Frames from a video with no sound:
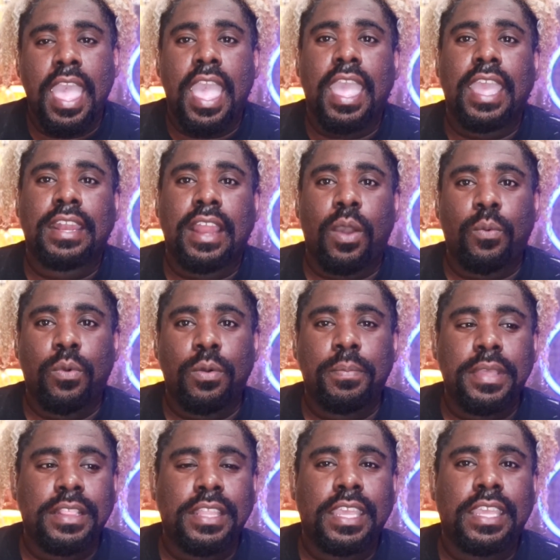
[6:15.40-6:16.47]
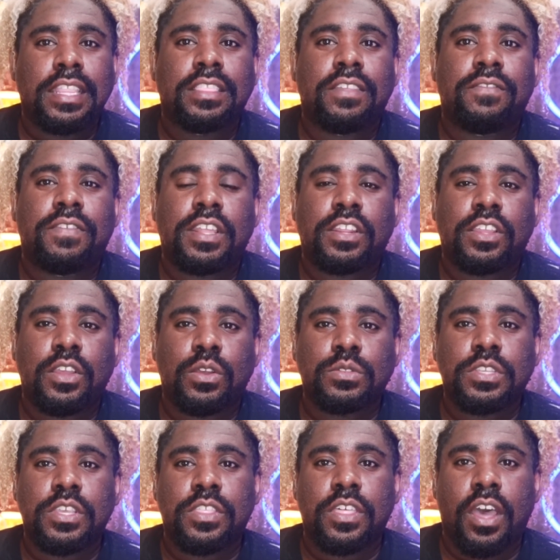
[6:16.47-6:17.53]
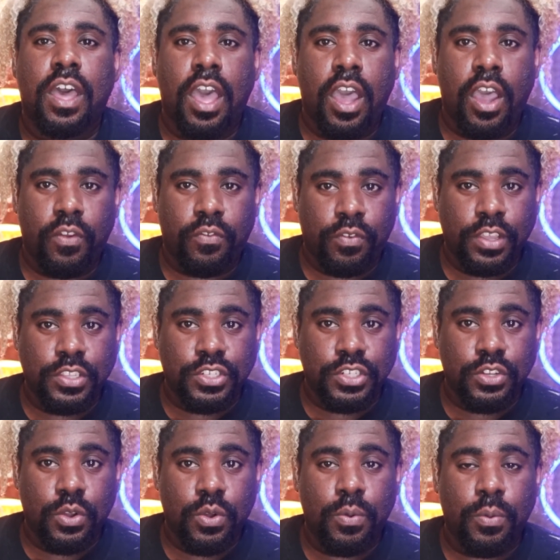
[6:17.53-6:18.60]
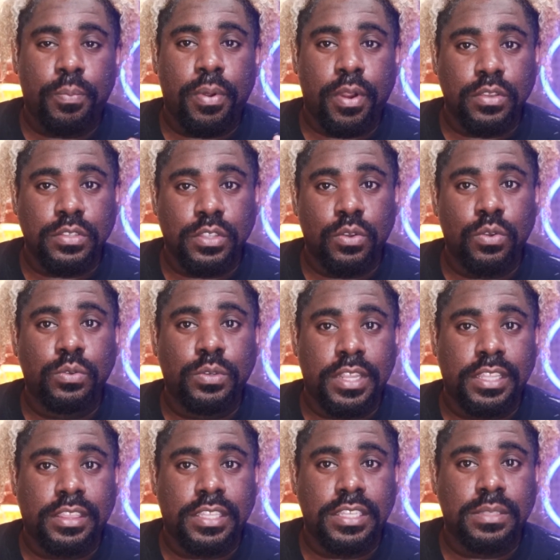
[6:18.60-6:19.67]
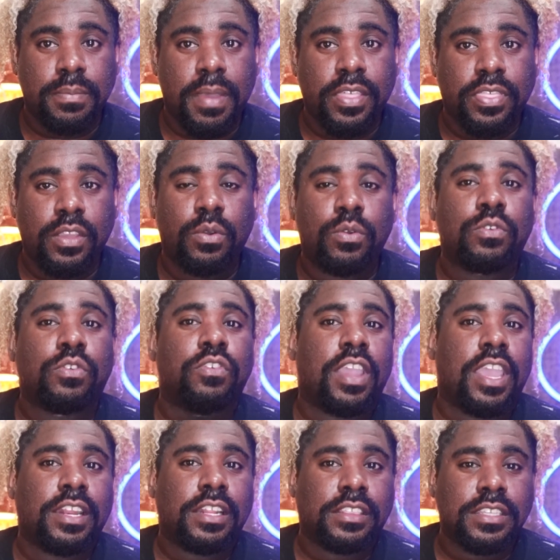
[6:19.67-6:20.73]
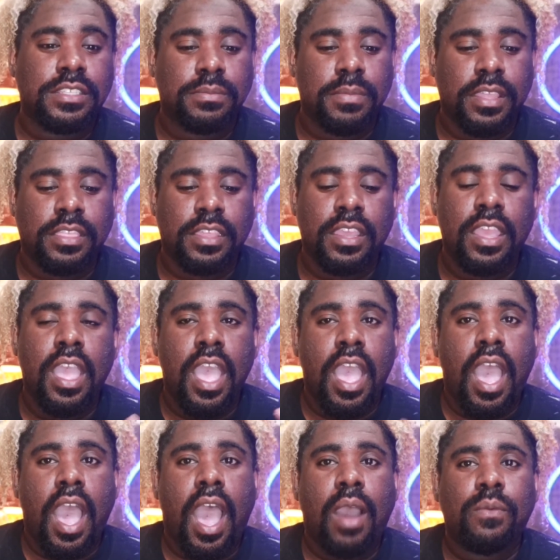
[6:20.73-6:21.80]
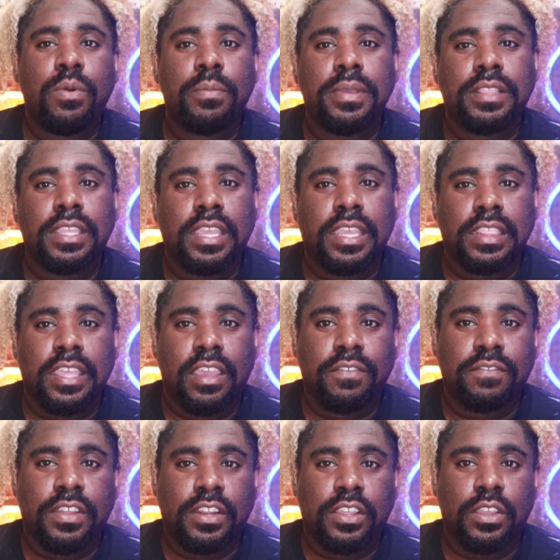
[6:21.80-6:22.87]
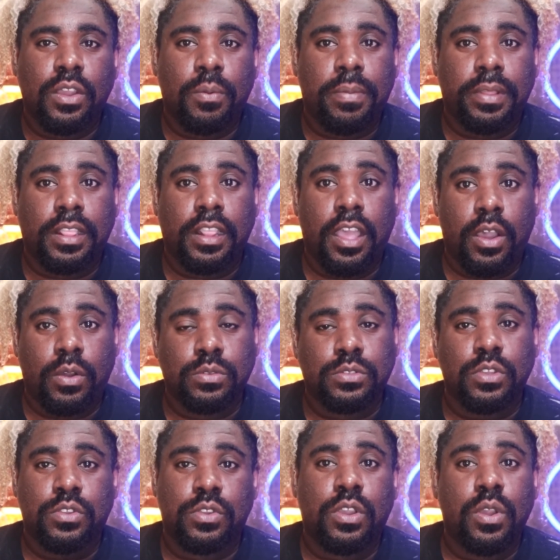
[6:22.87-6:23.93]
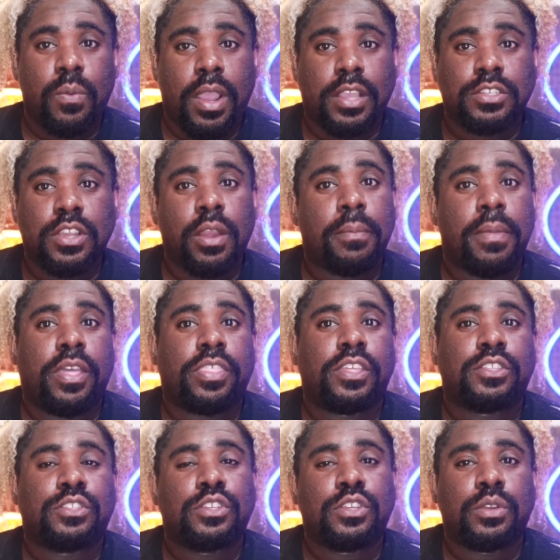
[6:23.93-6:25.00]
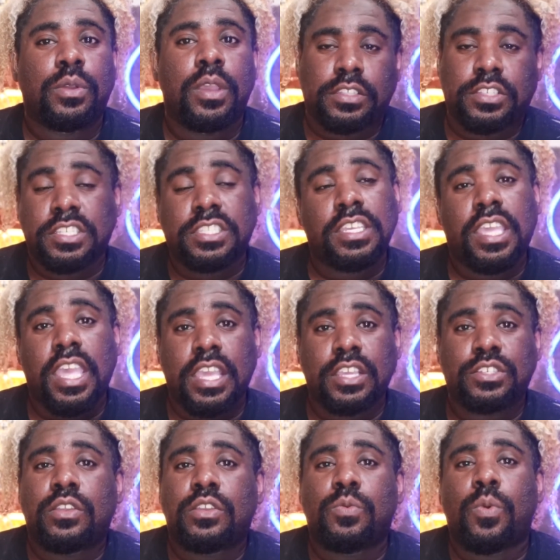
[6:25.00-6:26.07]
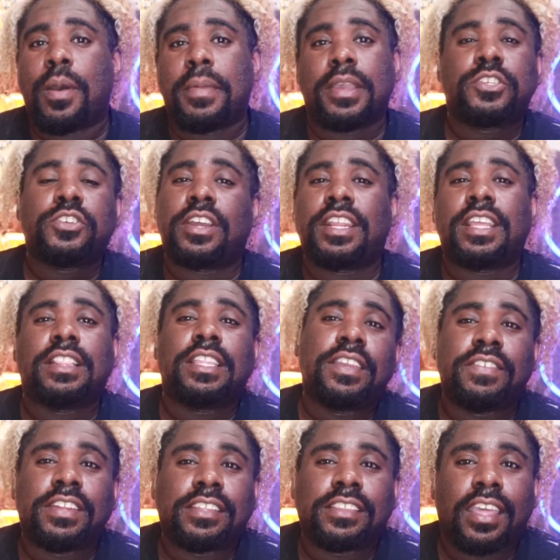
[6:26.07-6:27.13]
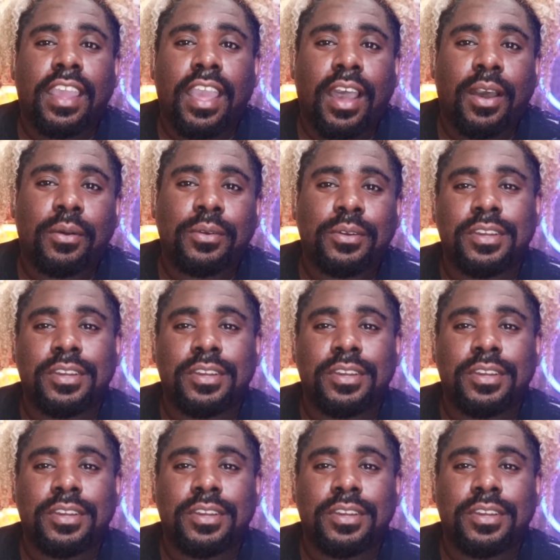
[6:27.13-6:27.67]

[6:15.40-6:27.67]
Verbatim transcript: And I will be linking the video to the original person who did this method, who created this method. I will be linking that video below so you can watch her method too, just in case you want to make sure I didn't leave anything out